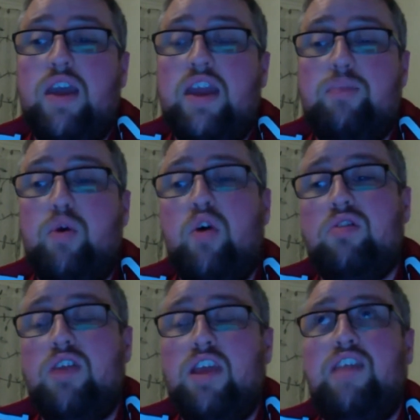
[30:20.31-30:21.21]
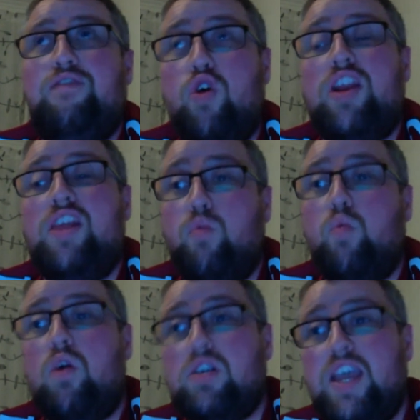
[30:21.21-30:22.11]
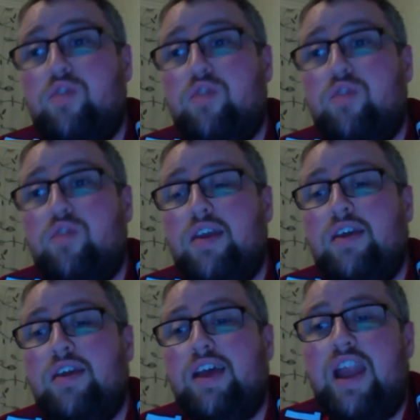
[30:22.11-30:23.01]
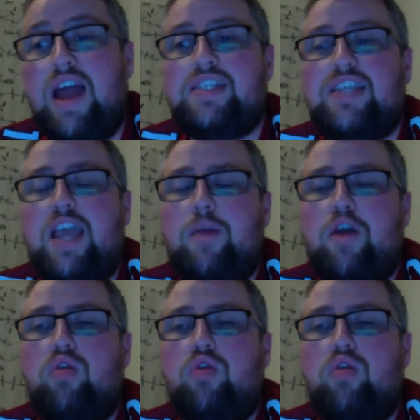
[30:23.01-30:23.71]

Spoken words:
and he fought an even worse heavyweight last time out.